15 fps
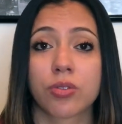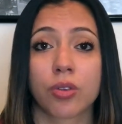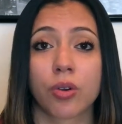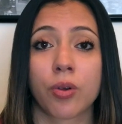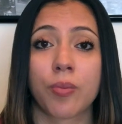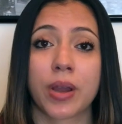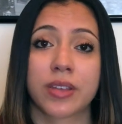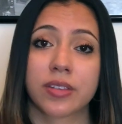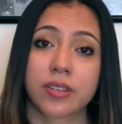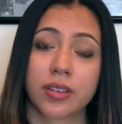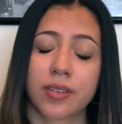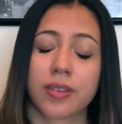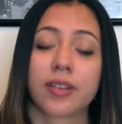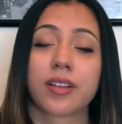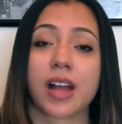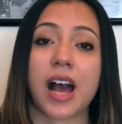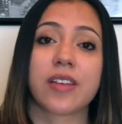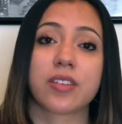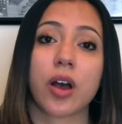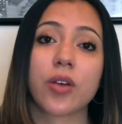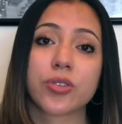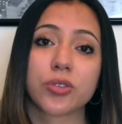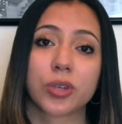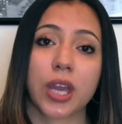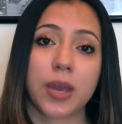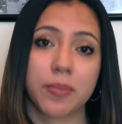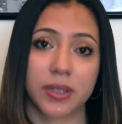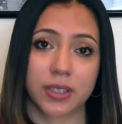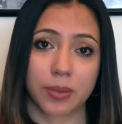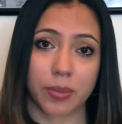So my statistics class also
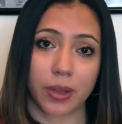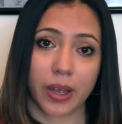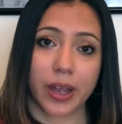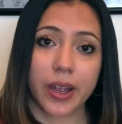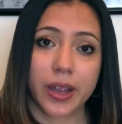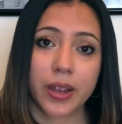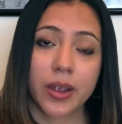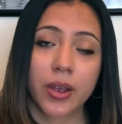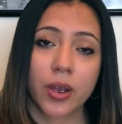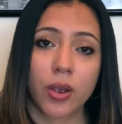came into play